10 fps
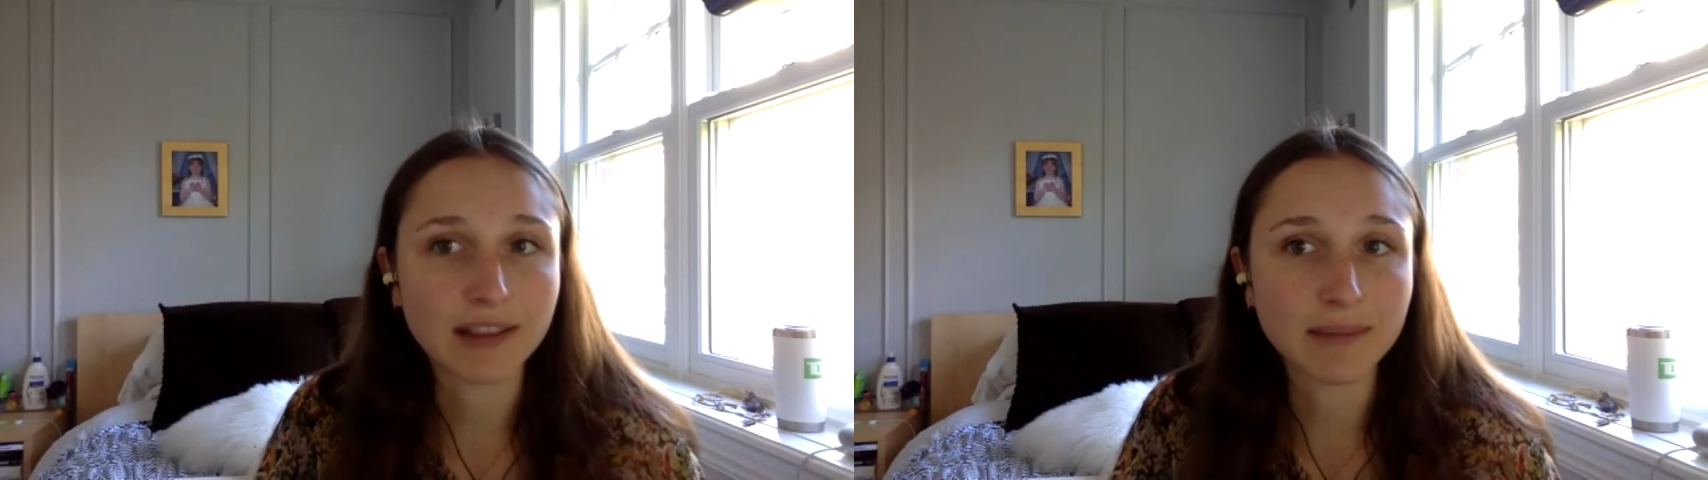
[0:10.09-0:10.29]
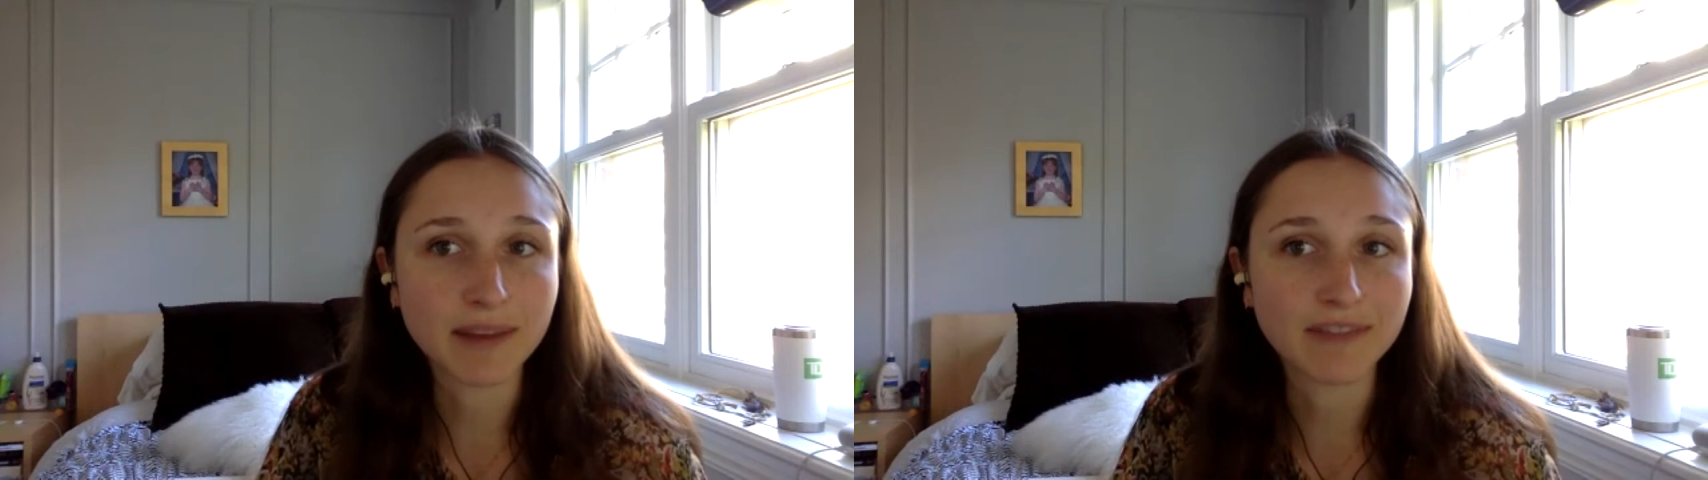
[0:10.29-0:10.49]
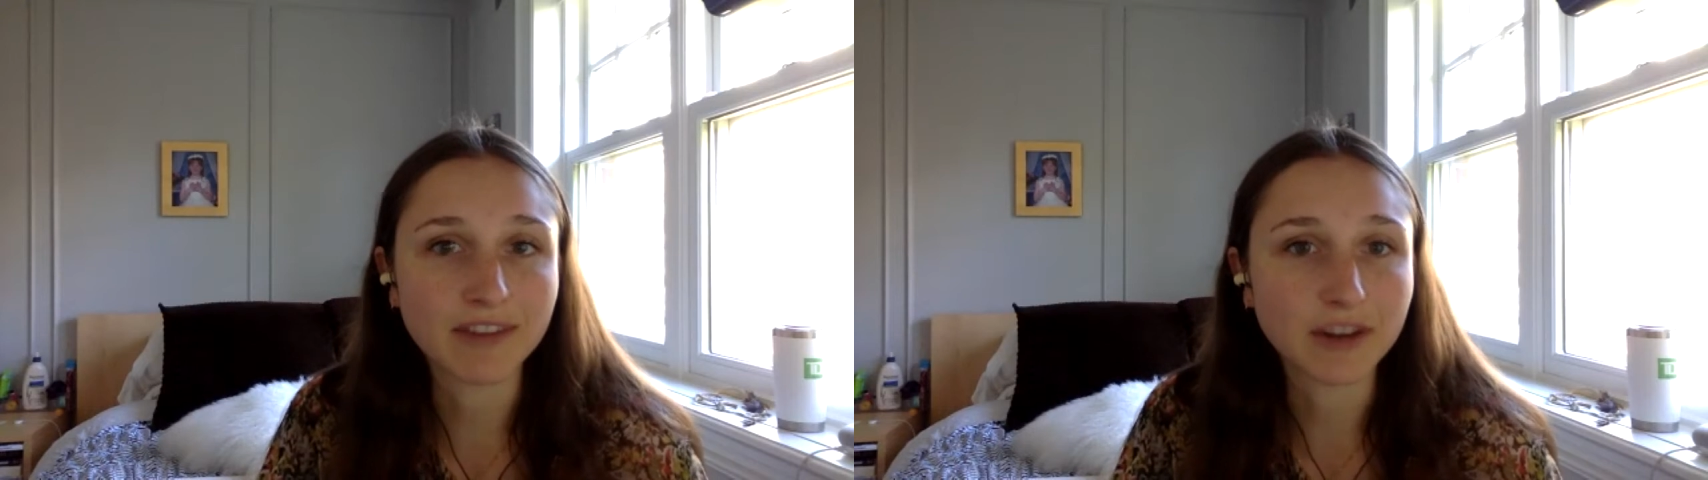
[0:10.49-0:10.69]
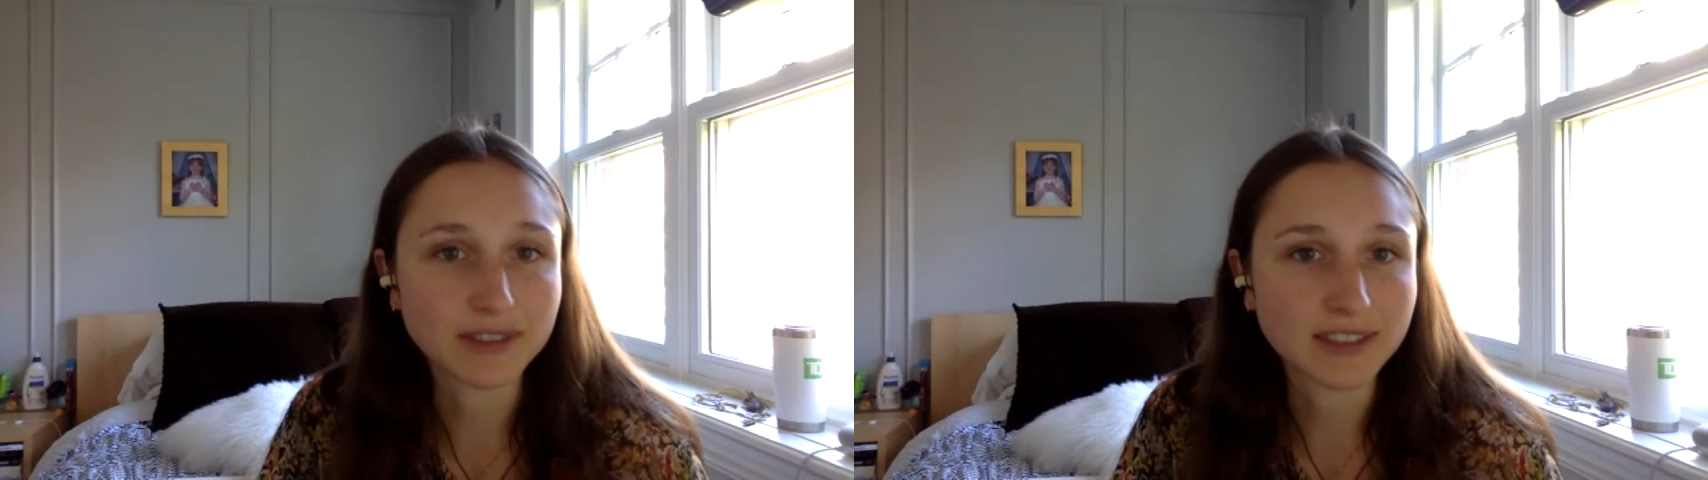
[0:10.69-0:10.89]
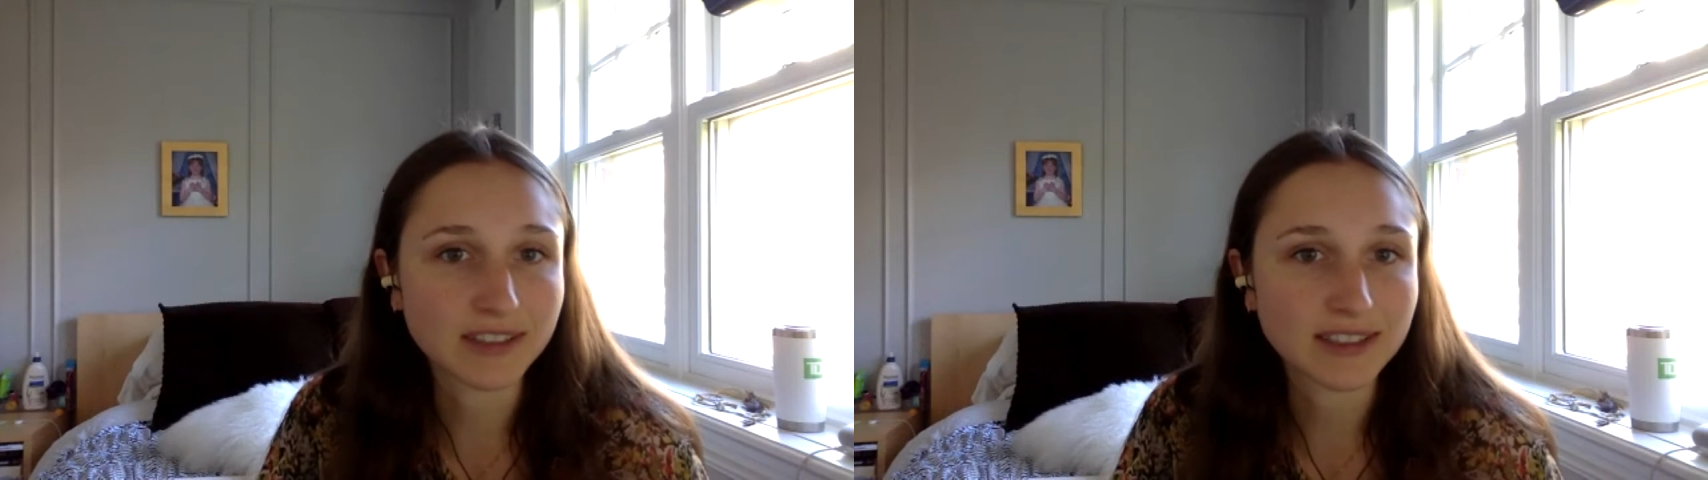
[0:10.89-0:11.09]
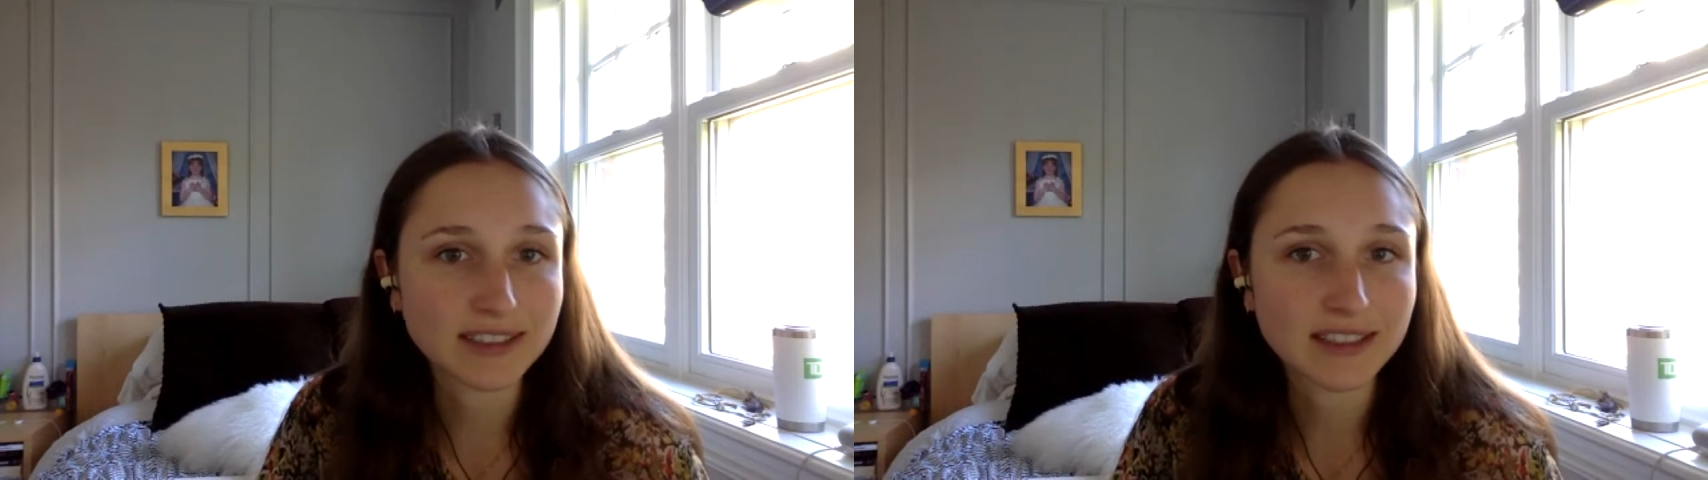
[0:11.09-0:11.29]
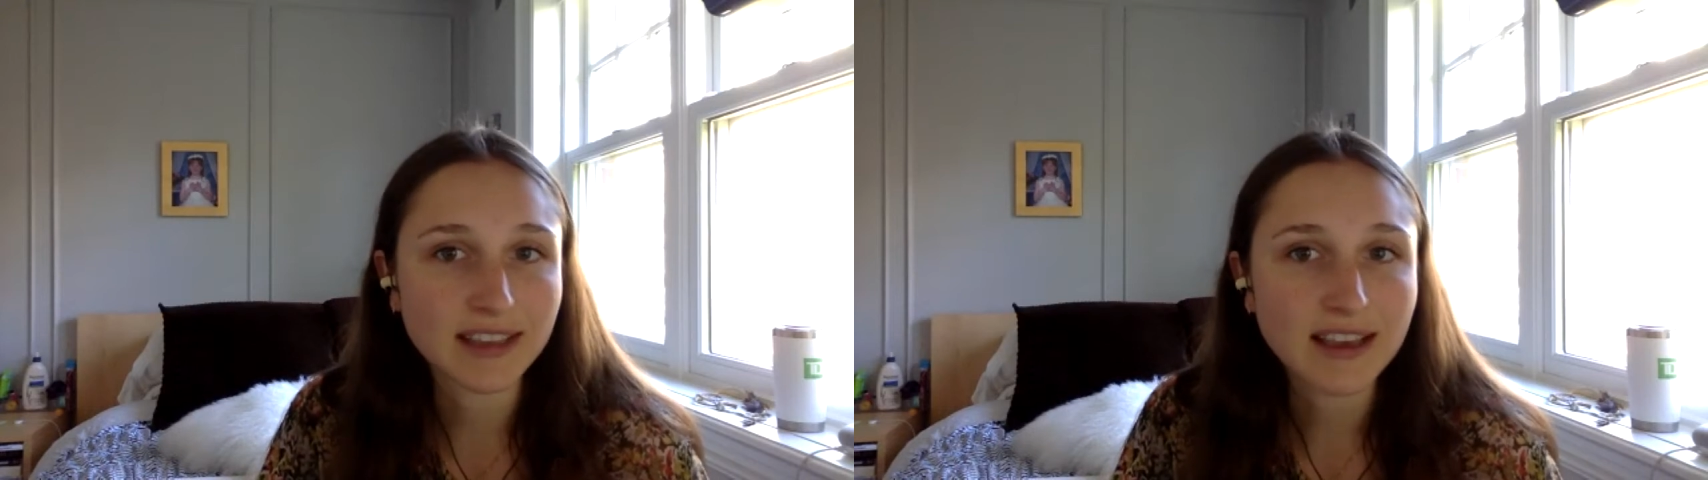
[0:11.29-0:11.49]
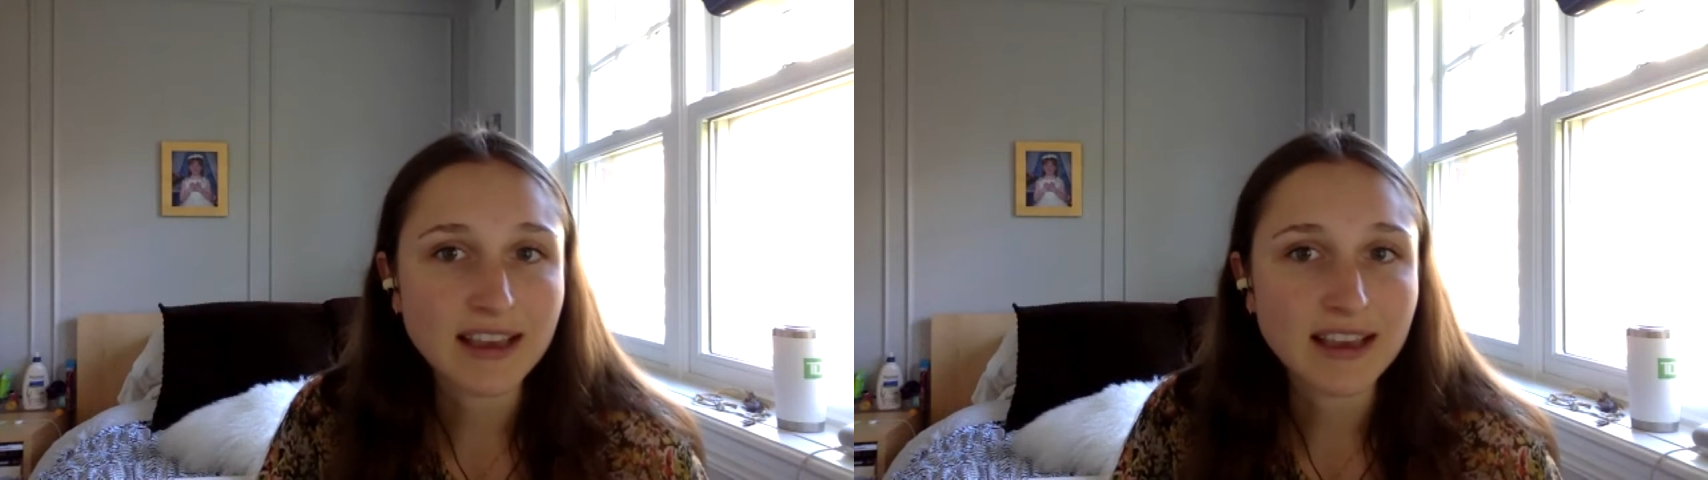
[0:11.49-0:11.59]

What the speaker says: alumni video series.